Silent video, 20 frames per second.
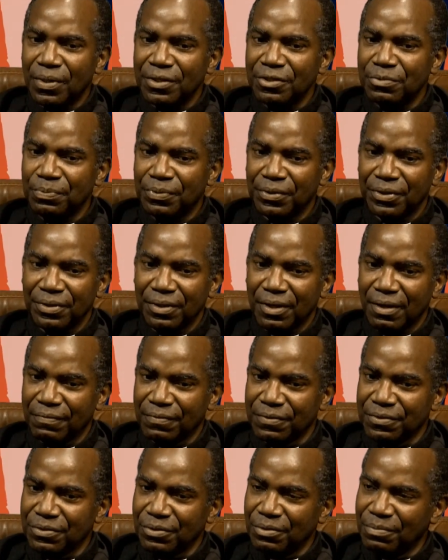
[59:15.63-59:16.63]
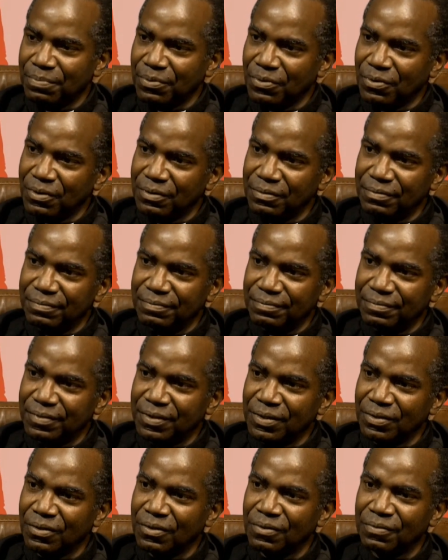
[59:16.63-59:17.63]
his prayer life was so important.
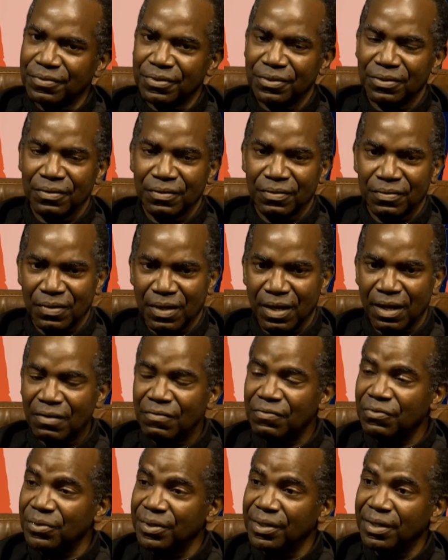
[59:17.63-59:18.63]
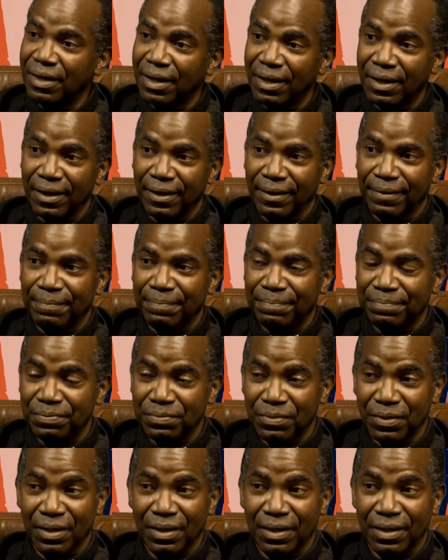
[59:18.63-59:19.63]
To every day,
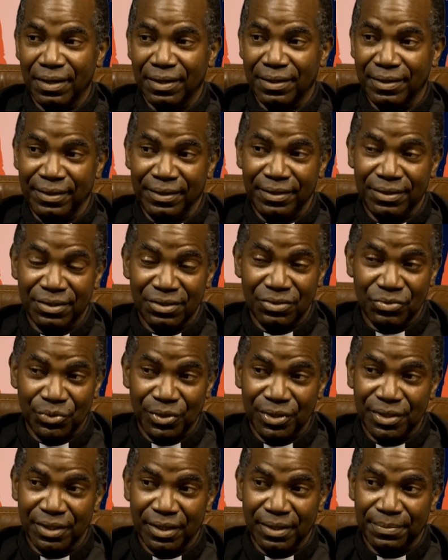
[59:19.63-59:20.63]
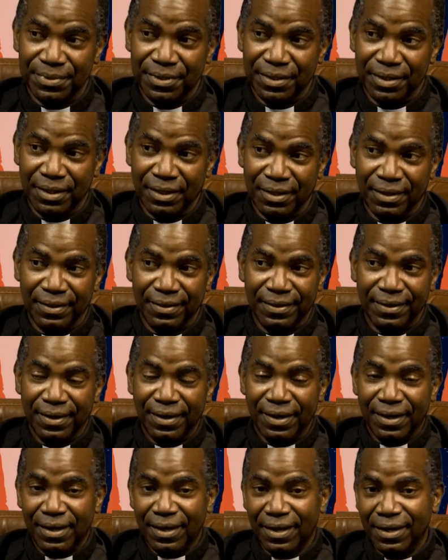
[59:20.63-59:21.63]
pray at least 3 times a day.
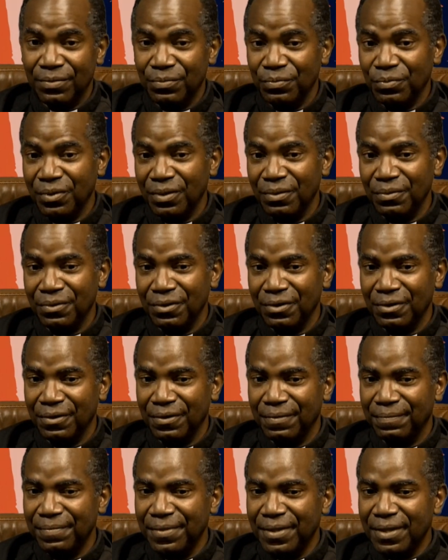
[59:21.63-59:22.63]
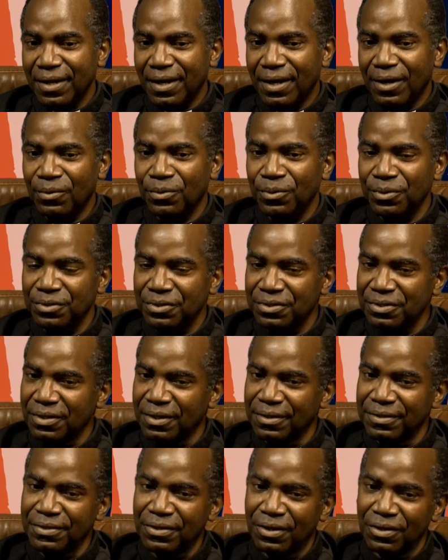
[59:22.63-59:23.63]
And I was
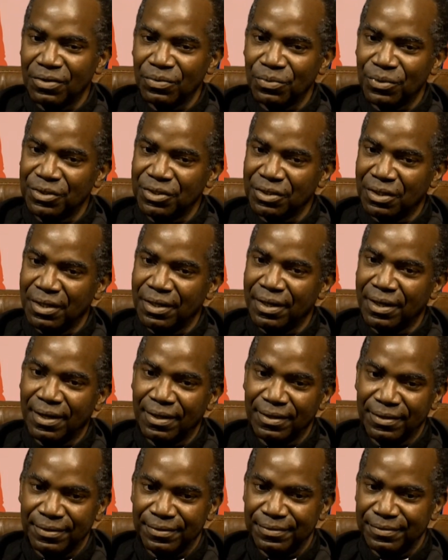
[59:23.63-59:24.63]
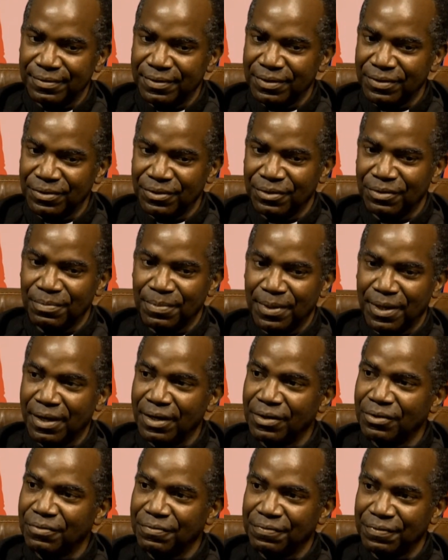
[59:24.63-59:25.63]
talking with John Allen, the
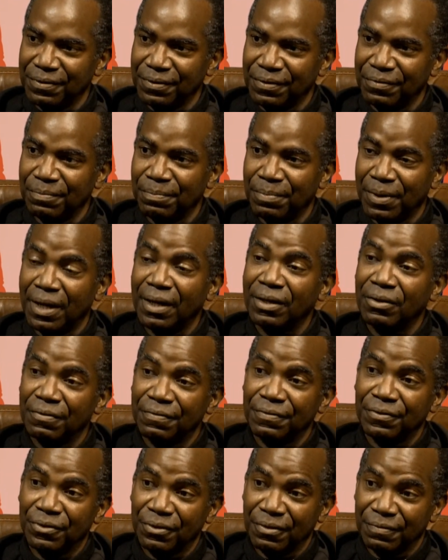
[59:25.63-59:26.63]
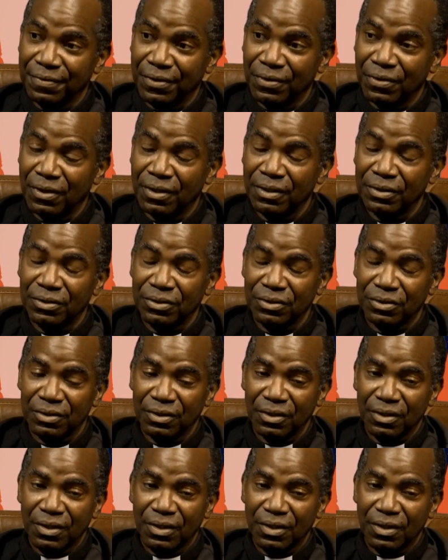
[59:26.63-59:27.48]
biographer of the Arch.